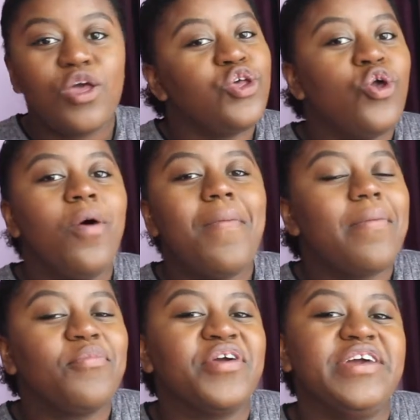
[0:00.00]
Your
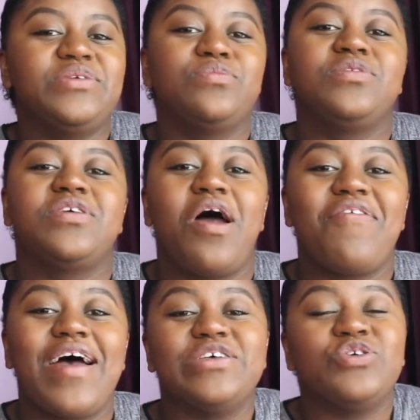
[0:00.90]
memories will serve
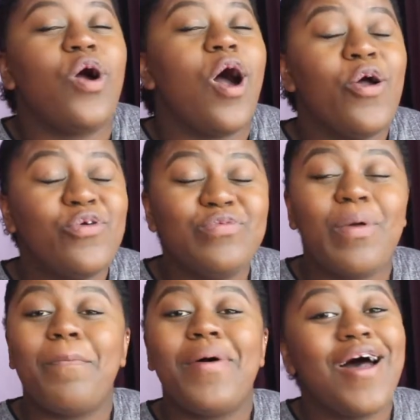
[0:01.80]
as your own
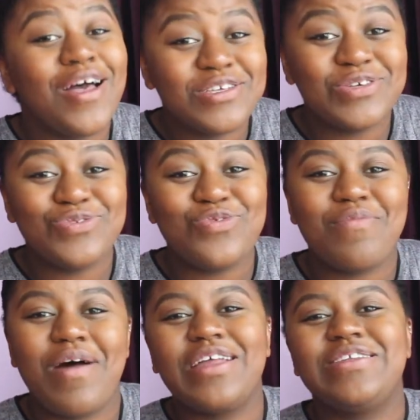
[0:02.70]
personal
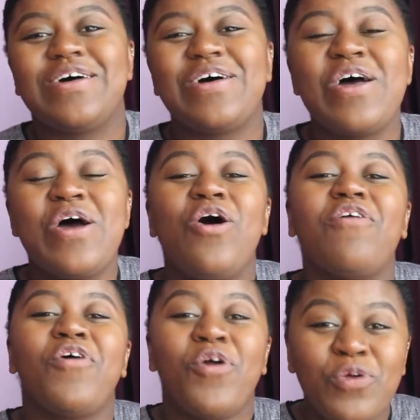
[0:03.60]
reminder
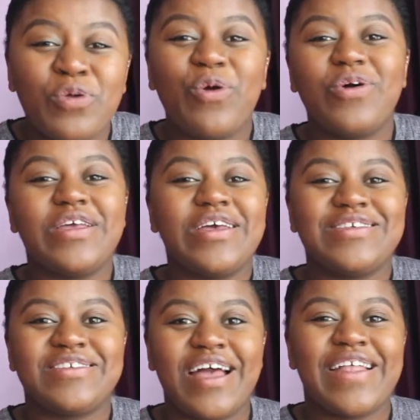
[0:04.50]
of who God
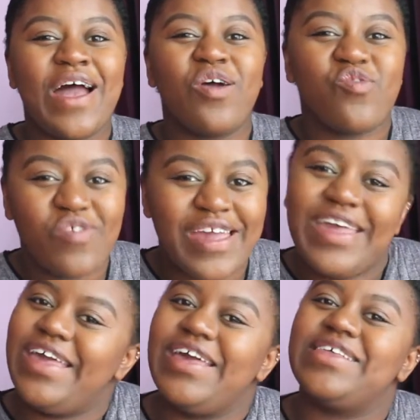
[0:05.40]
is and how great
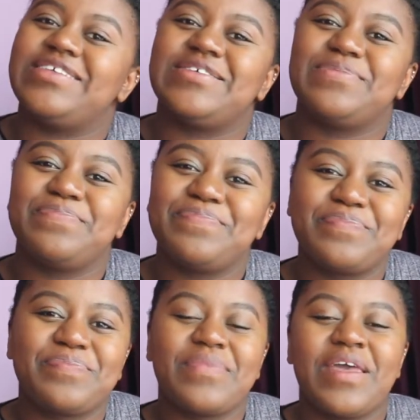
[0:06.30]
he is.
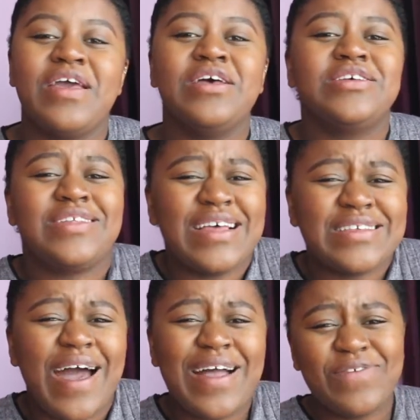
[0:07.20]
So that's
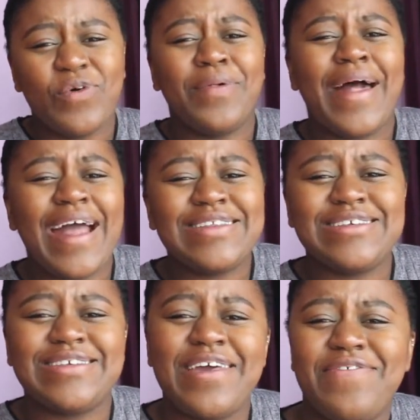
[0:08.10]
kind of all I had to
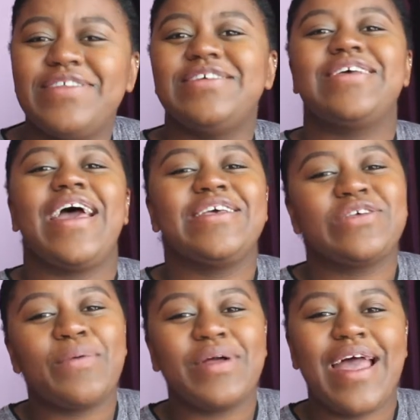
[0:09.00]
say for today. So
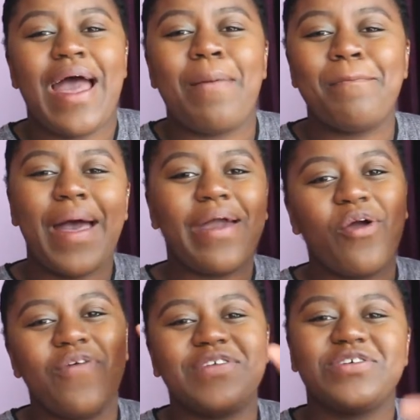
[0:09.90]
I'm going to hand back
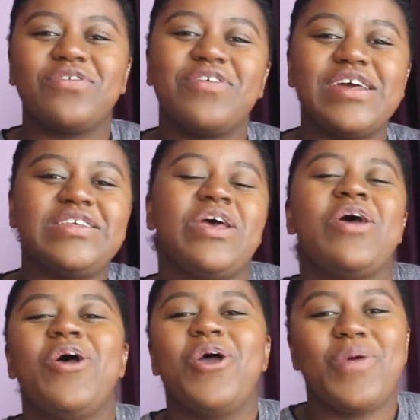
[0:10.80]
over to Chris,
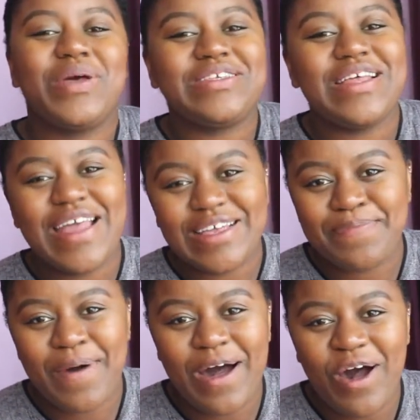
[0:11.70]
who has the next
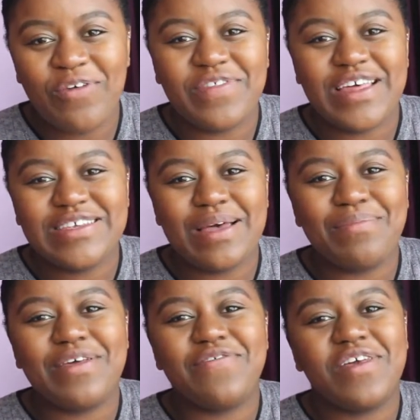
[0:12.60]
part of the
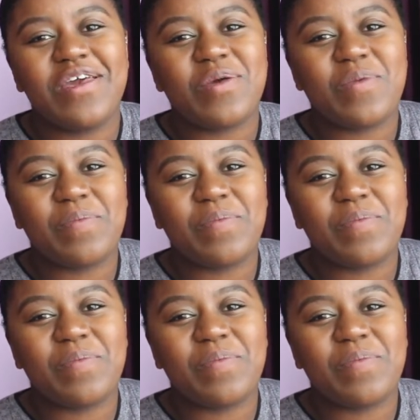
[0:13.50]
assembly for you.